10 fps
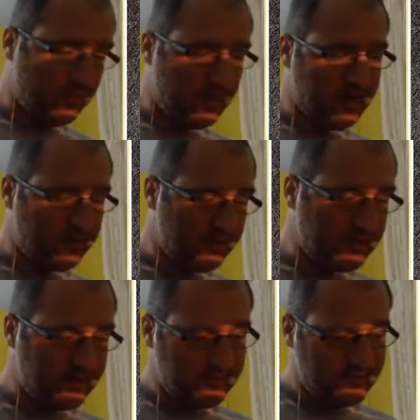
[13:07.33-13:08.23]
when I was
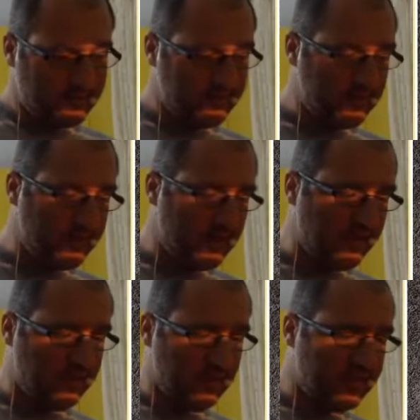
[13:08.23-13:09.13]
reading this recipe, I
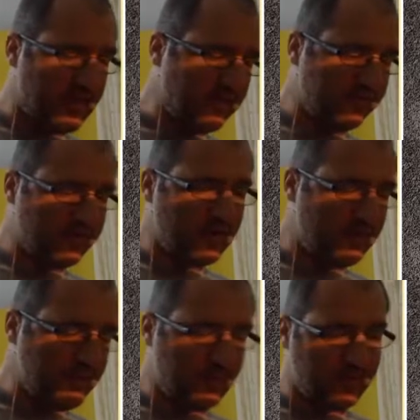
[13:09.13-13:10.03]
thought that there's gonna
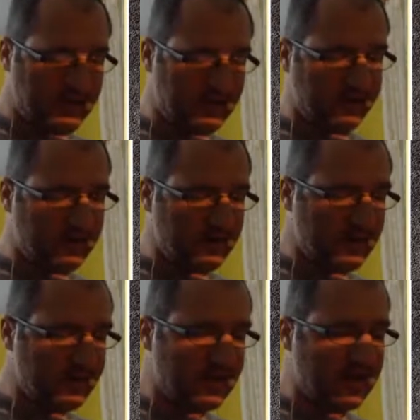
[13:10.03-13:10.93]
be paprika in there,
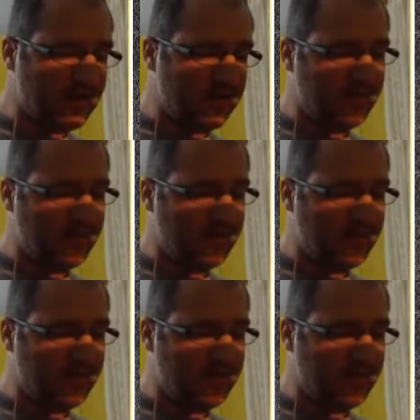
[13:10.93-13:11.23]
but then